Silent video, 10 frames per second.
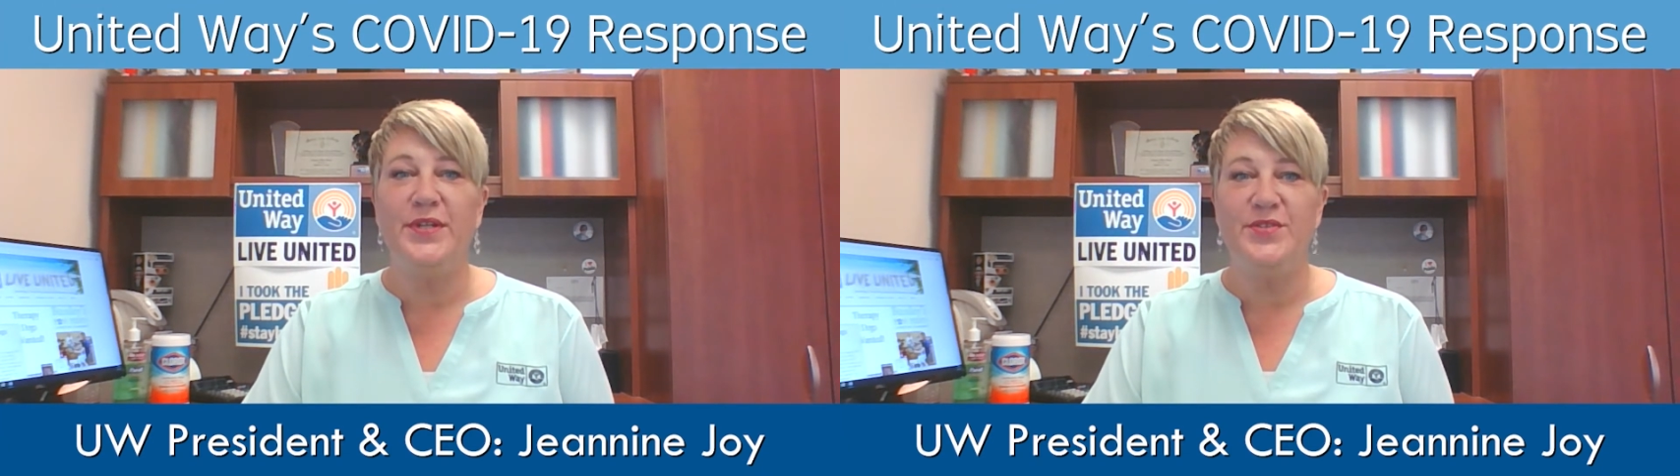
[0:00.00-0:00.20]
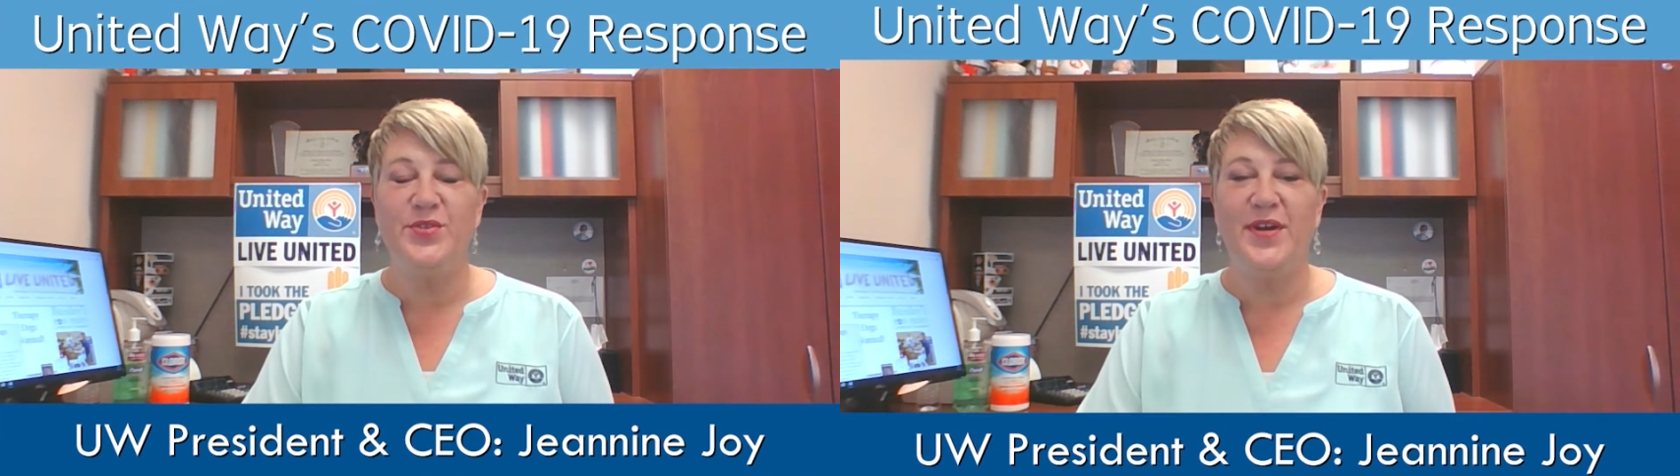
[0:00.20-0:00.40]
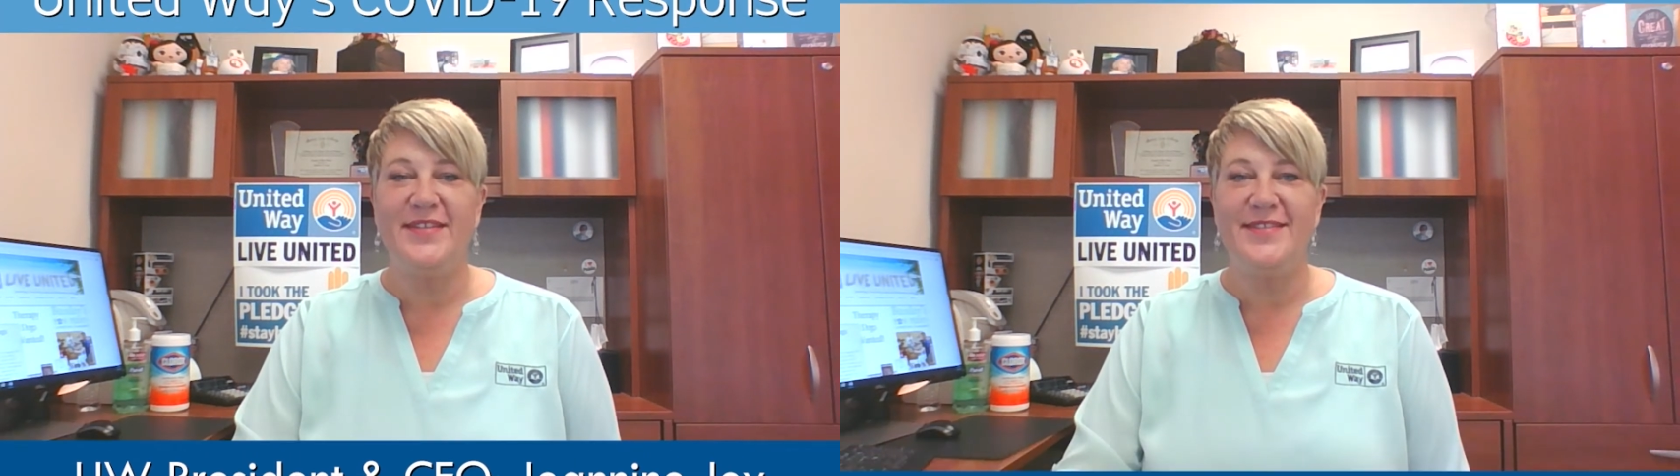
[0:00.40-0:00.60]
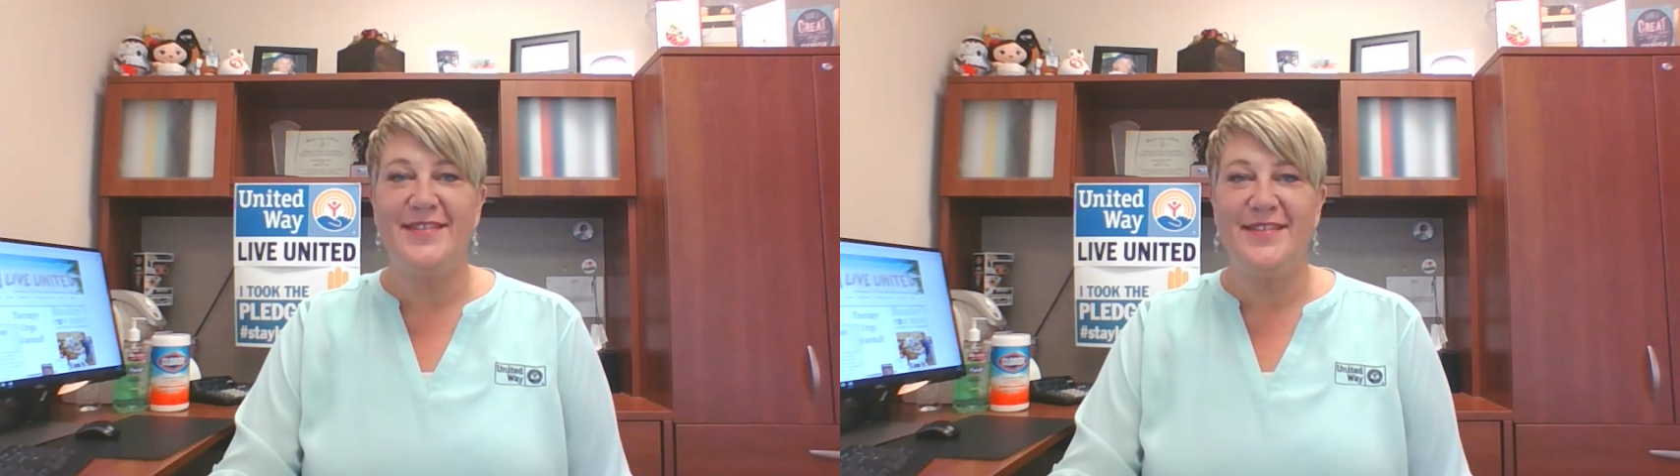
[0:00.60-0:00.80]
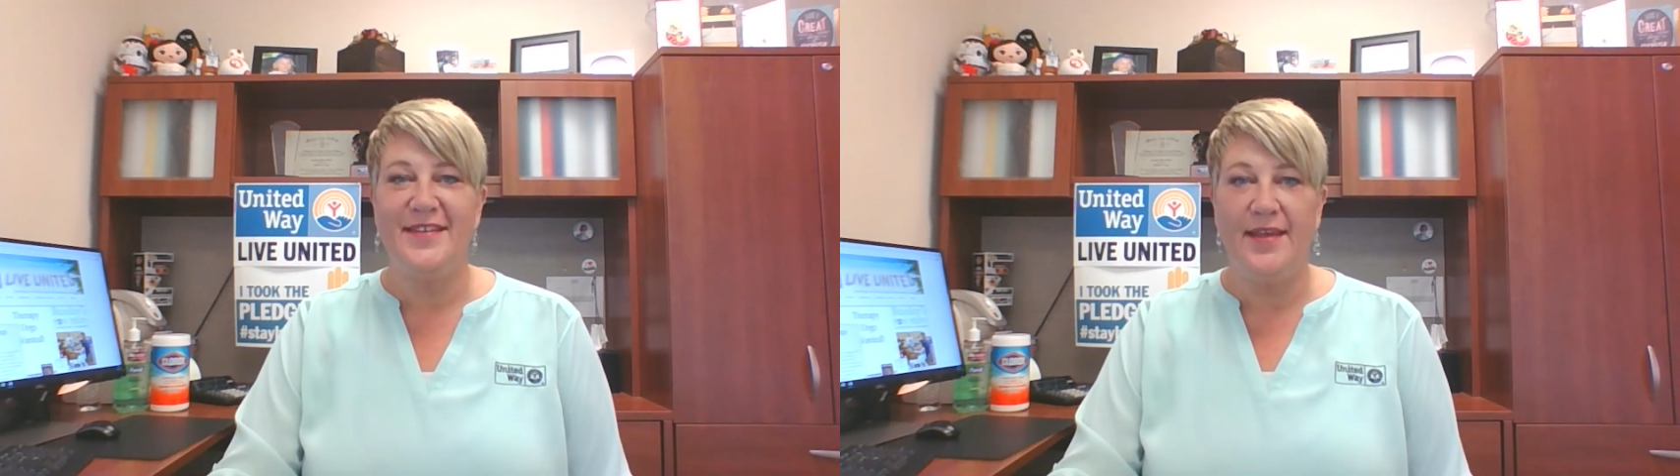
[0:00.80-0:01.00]
and
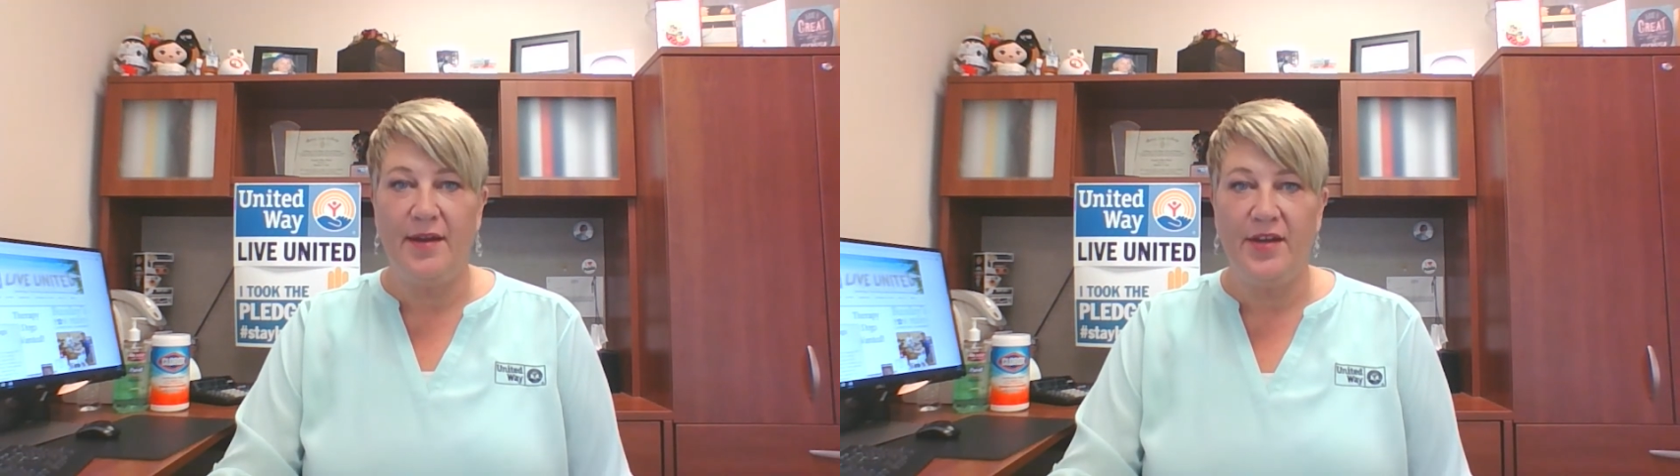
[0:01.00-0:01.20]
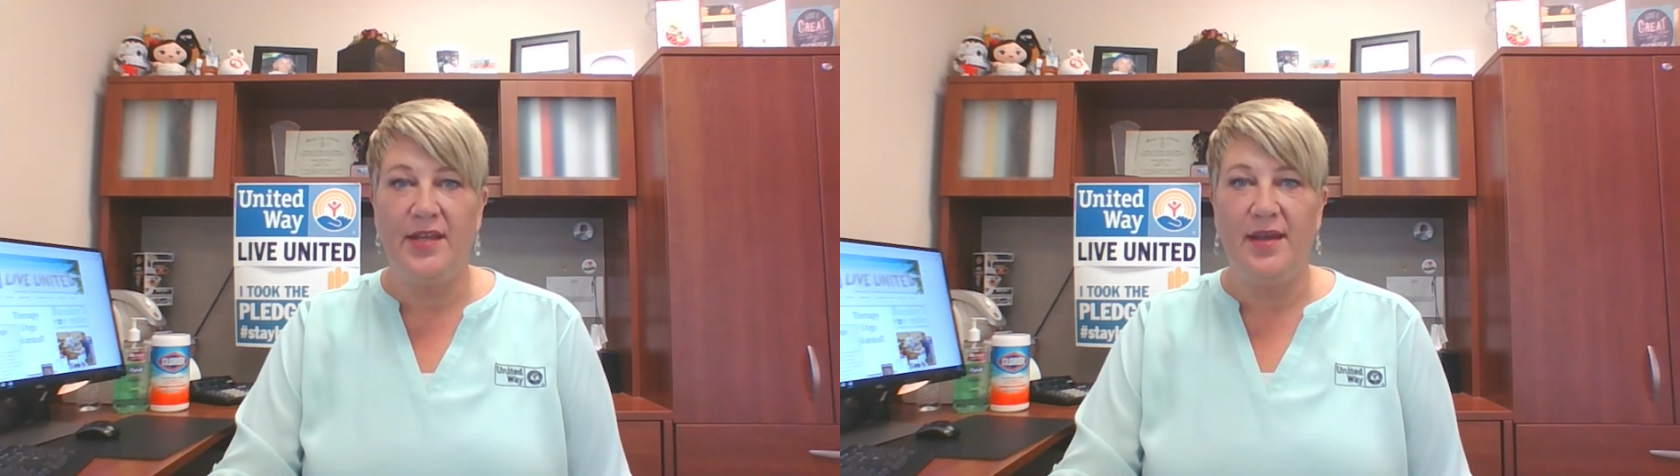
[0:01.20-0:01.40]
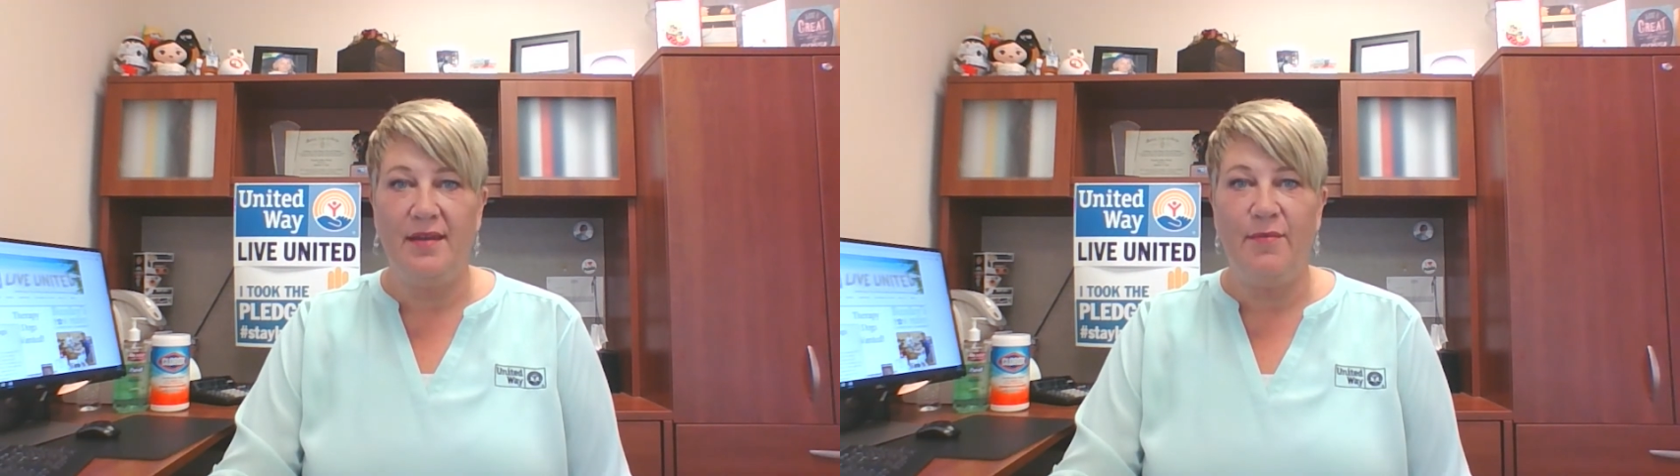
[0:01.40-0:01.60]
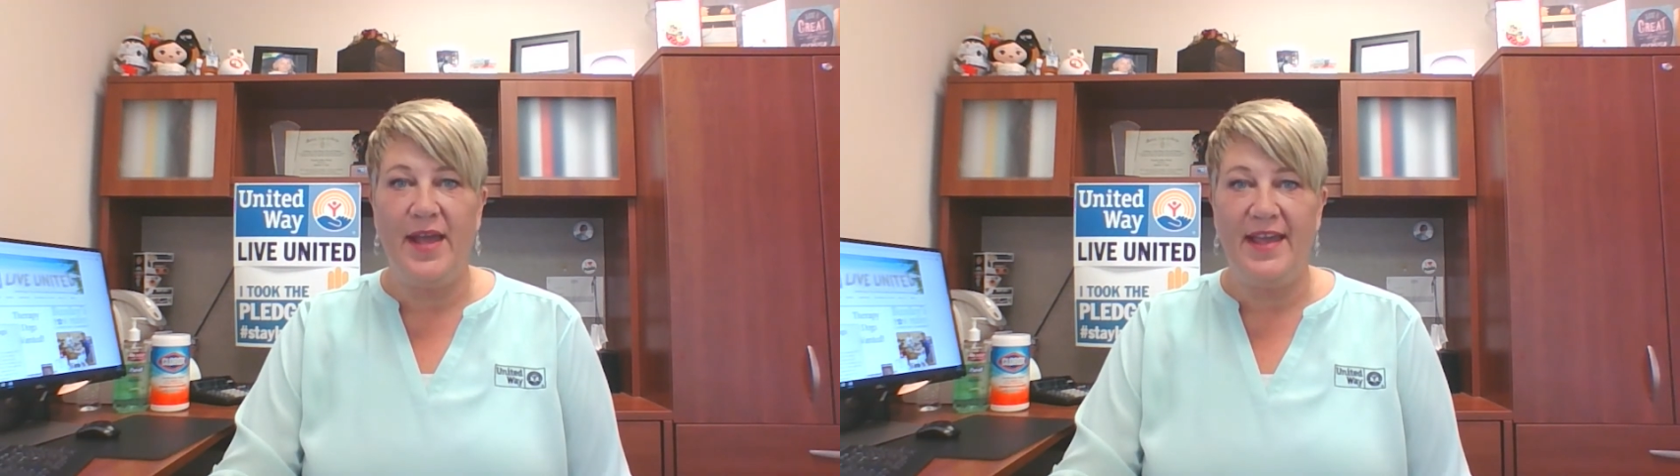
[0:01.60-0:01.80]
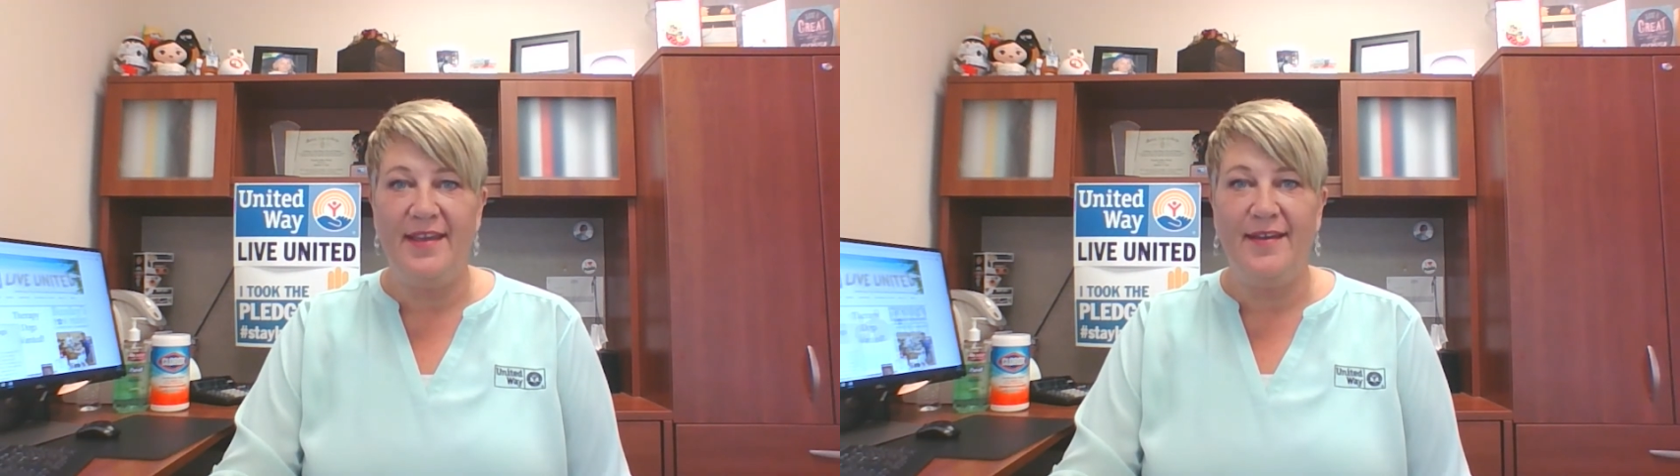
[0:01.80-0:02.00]
trust in our United
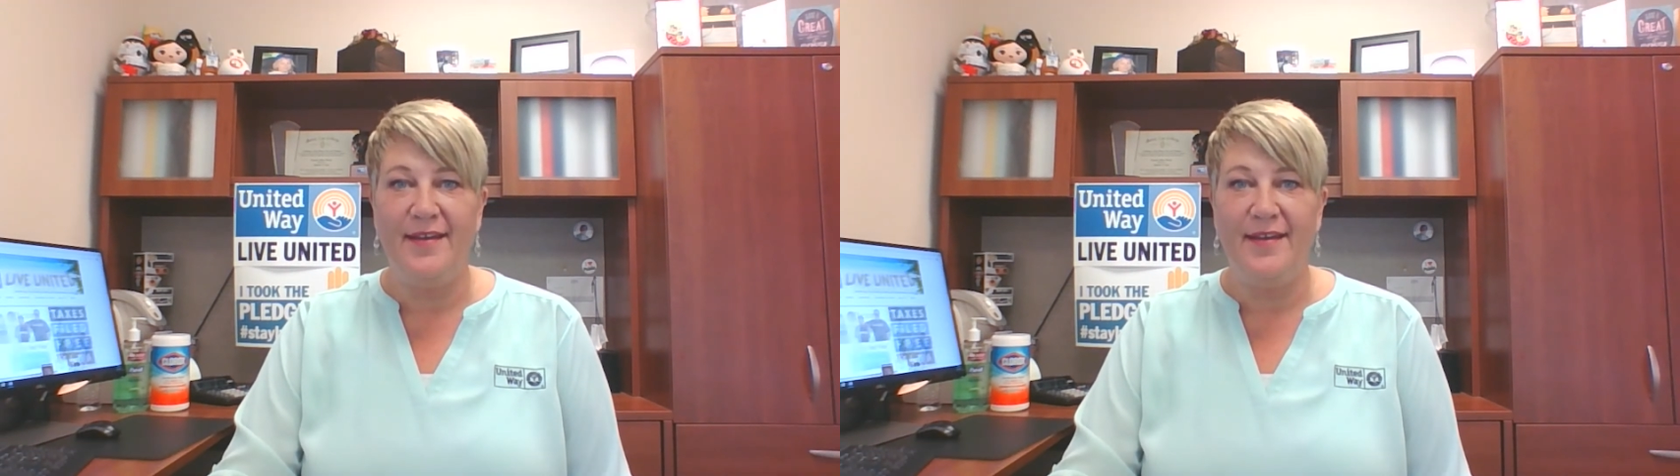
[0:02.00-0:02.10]
Way.